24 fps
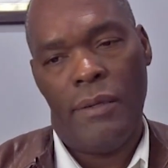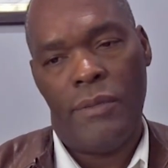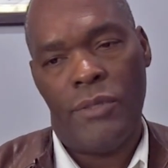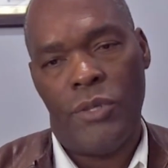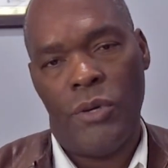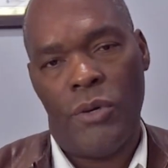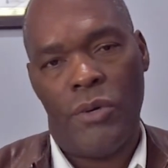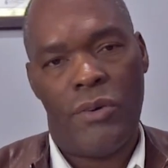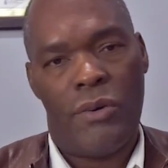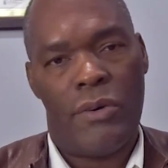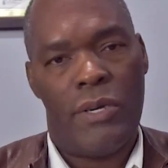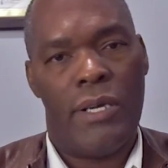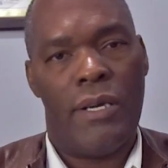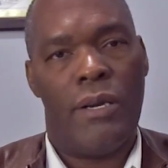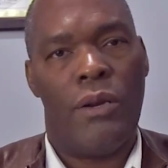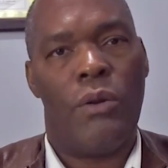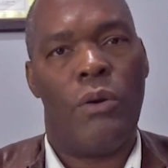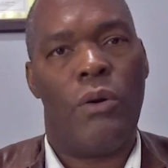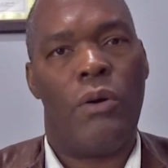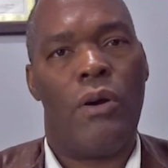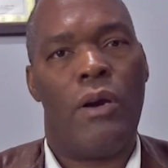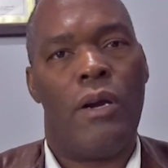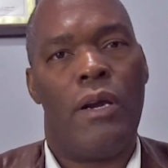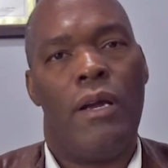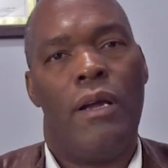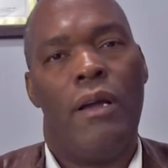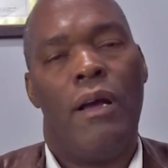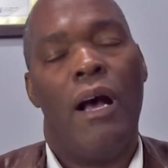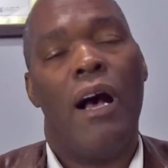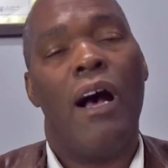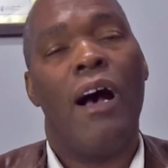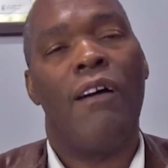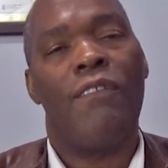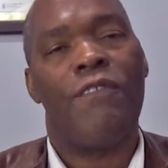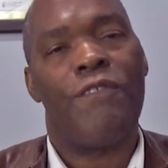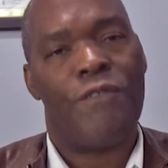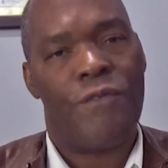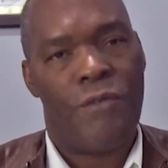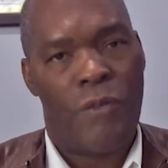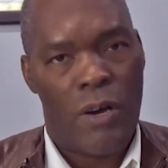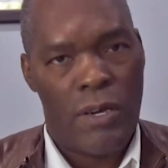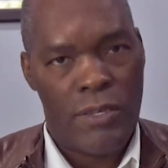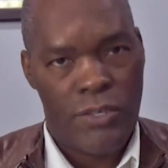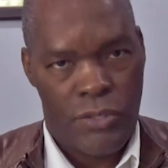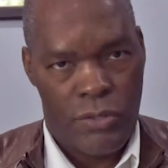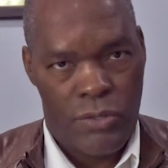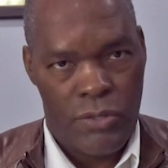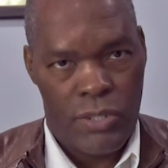daughter-in-law, a
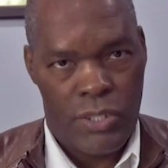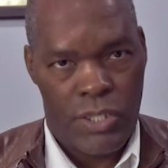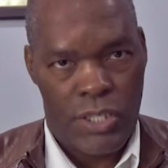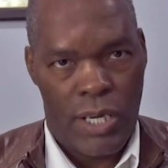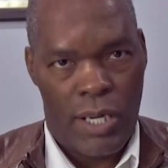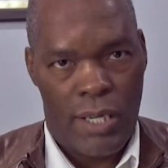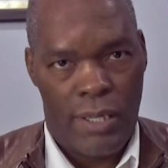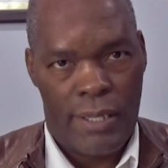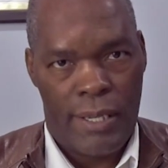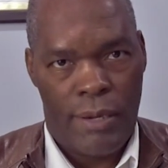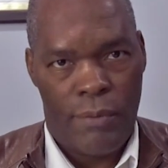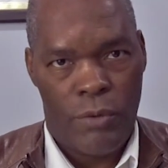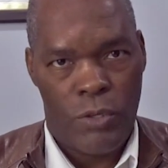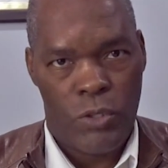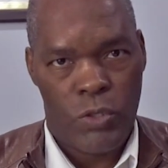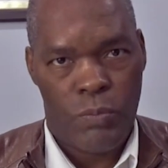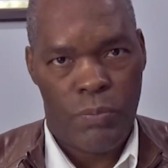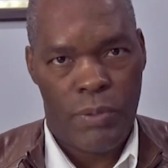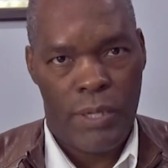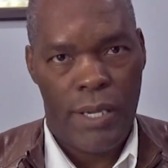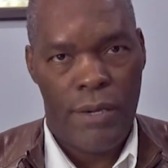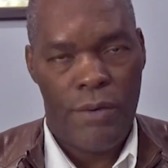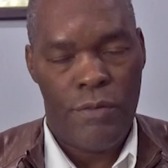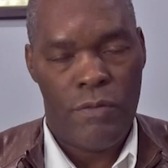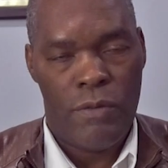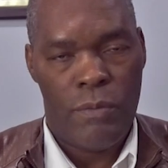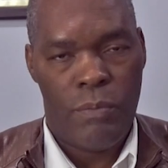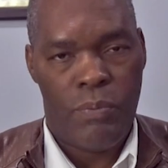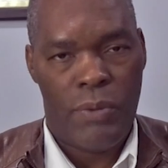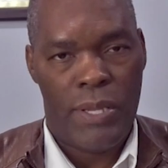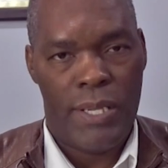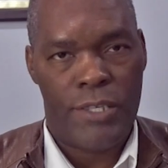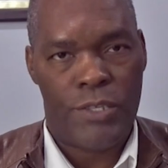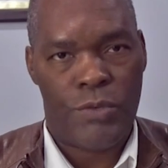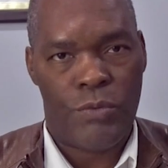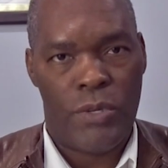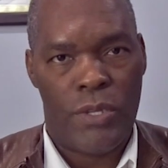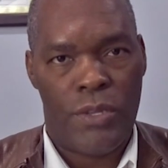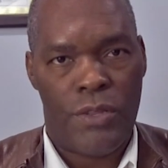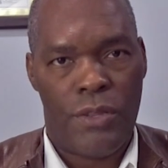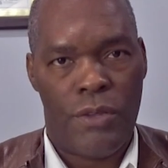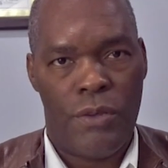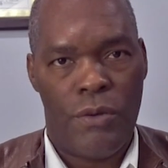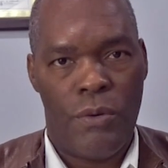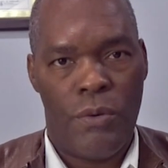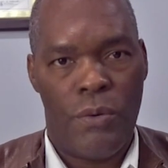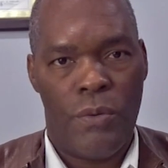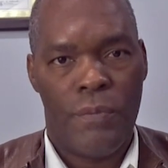foster child that was placed with
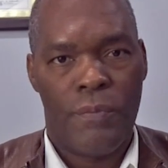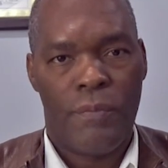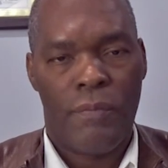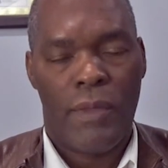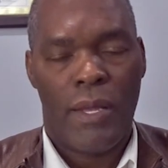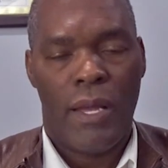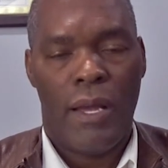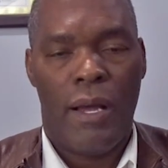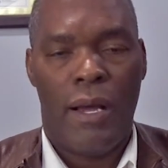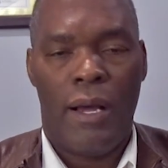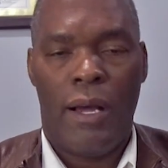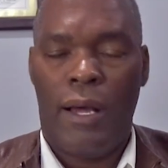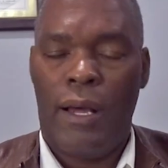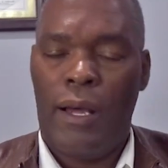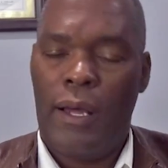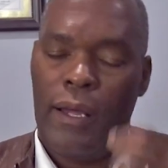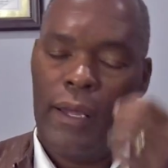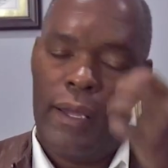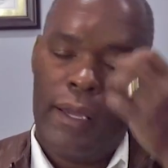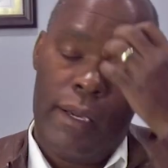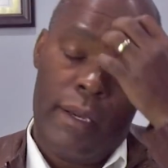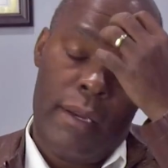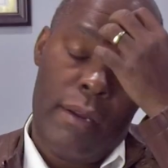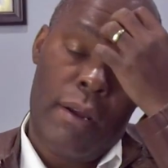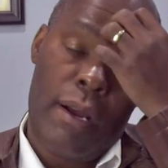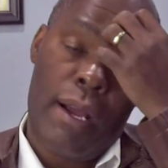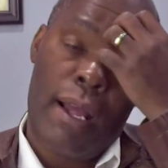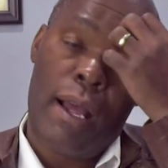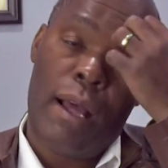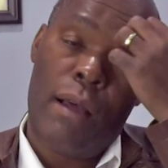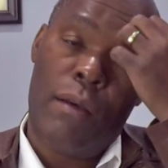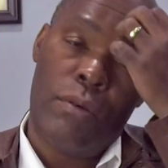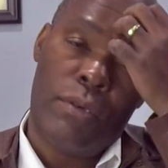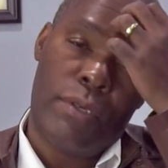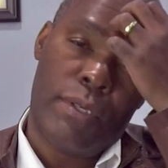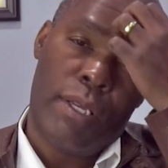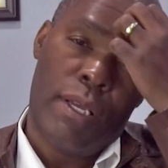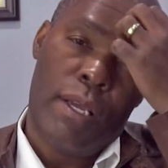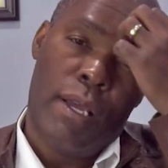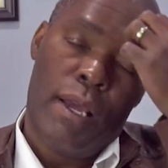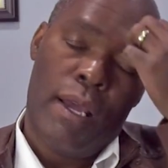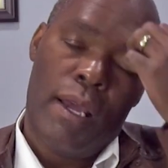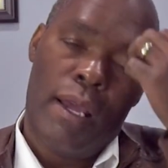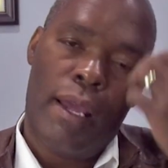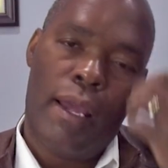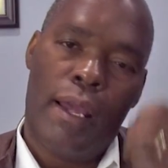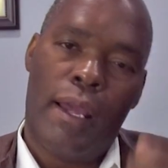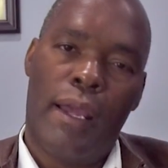you in your house,
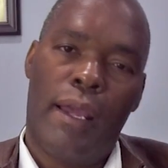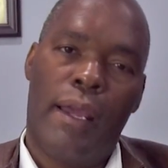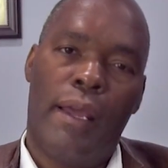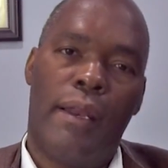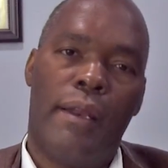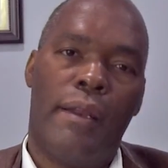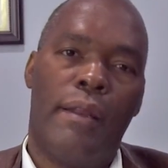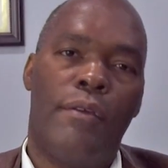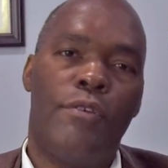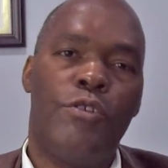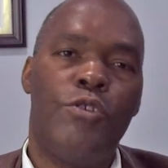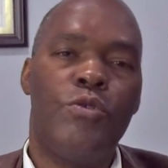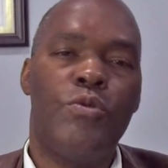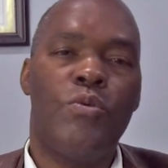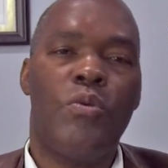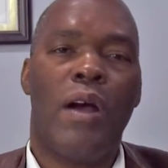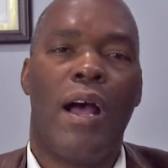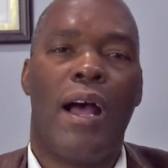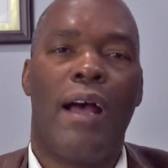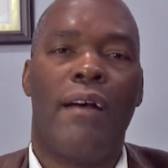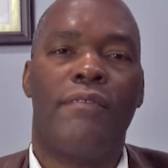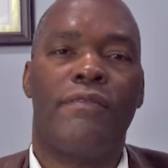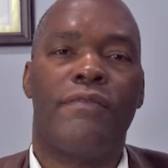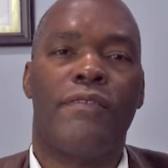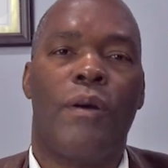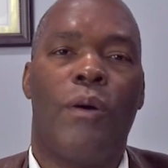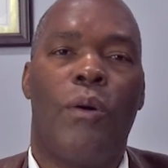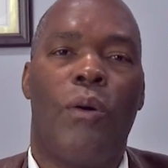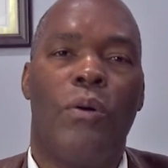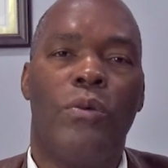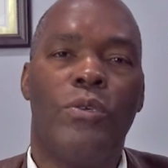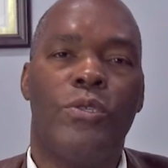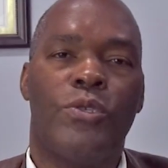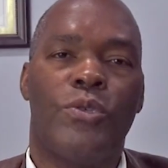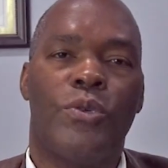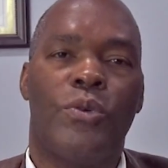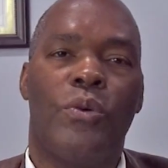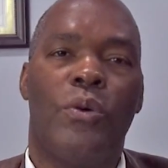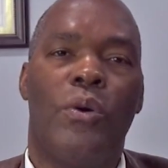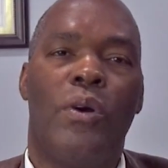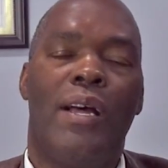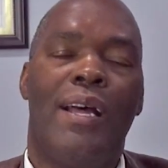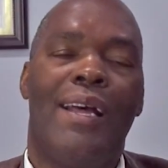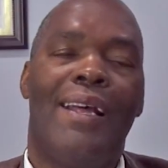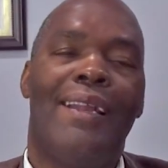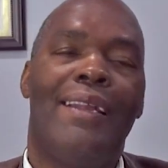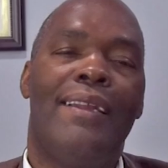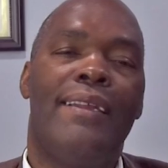and you have also
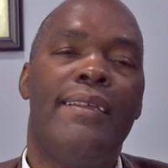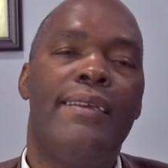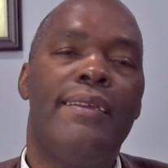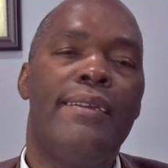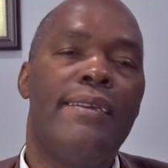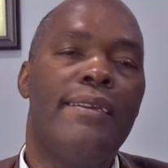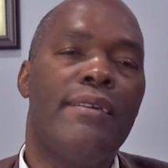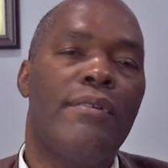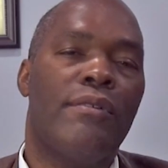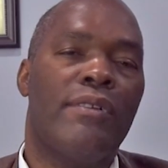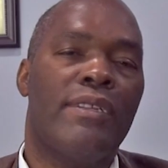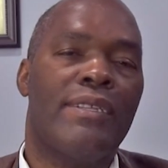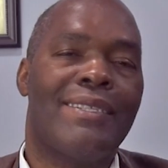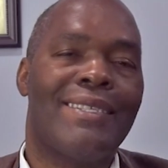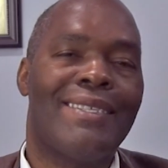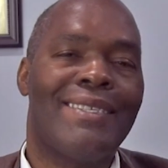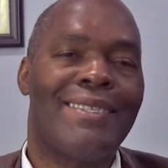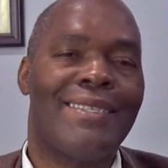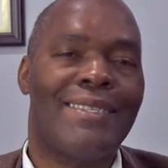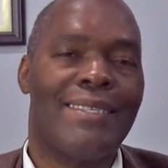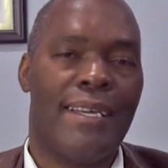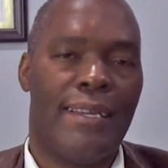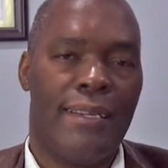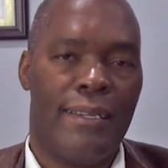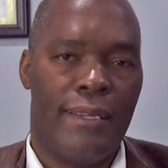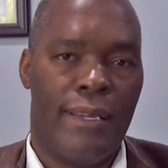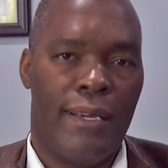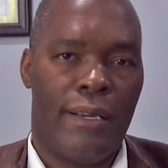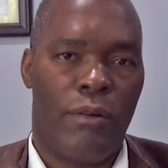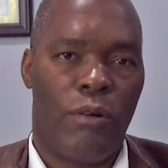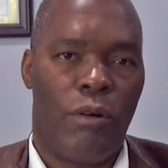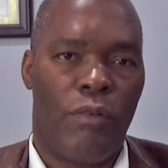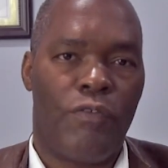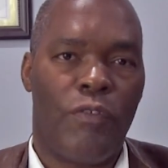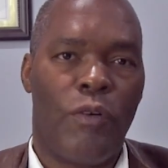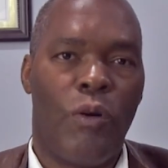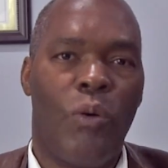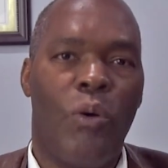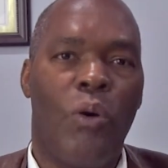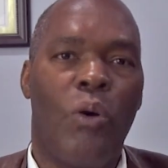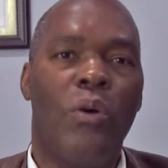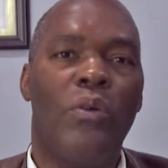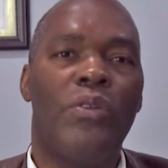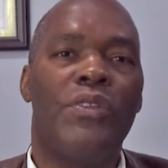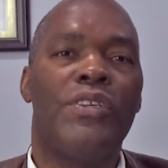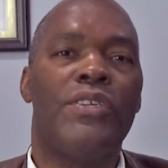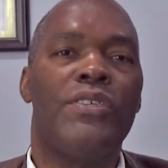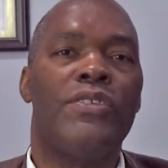lineal descendant of
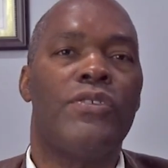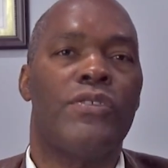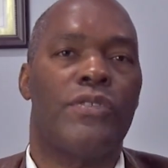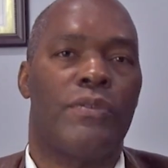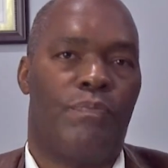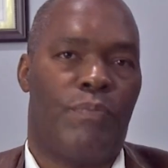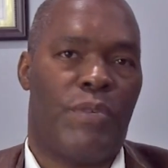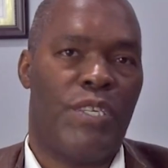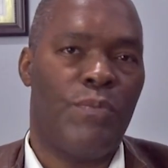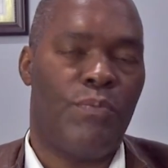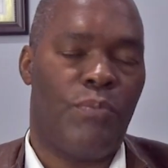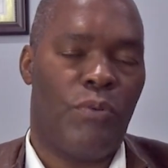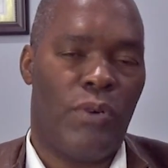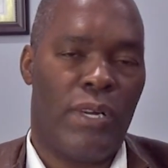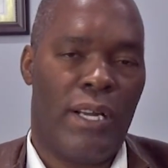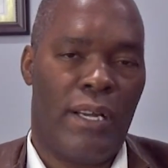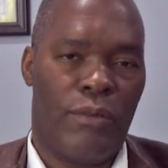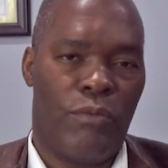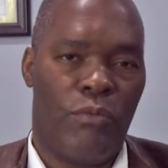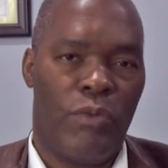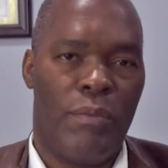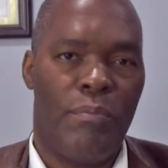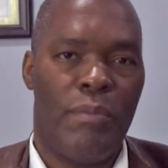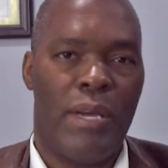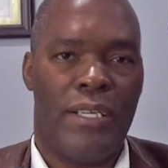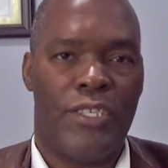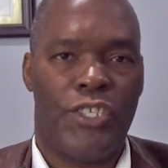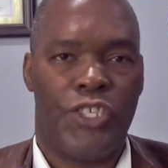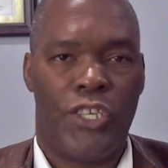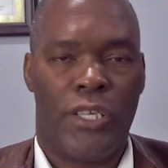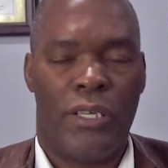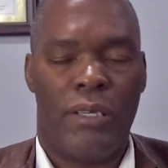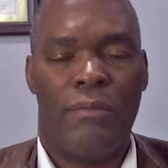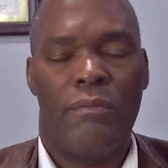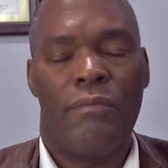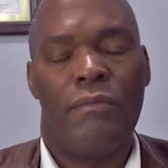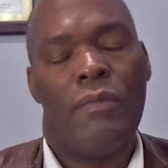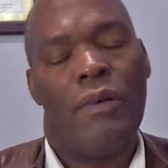all these people that we mentioned.